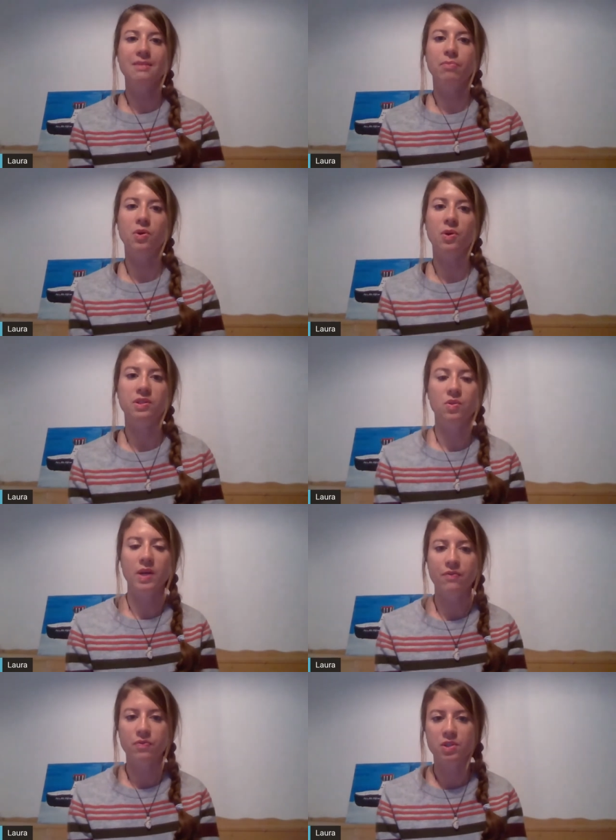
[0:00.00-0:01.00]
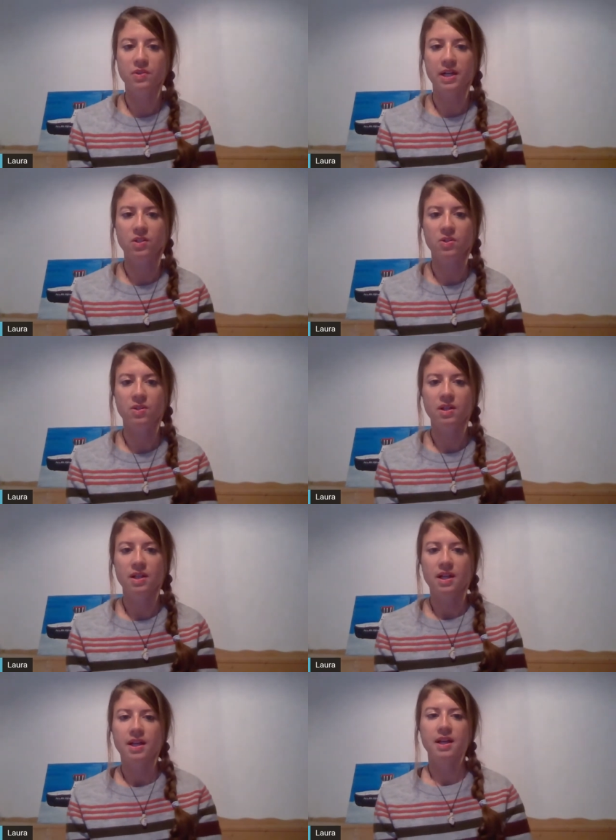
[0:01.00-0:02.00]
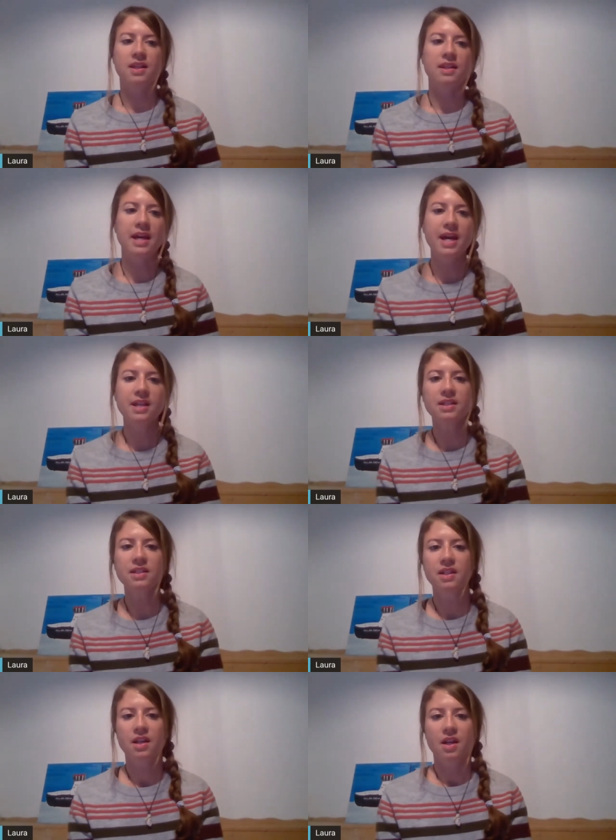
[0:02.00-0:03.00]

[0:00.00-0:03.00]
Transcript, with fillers: important to have a structure. And then,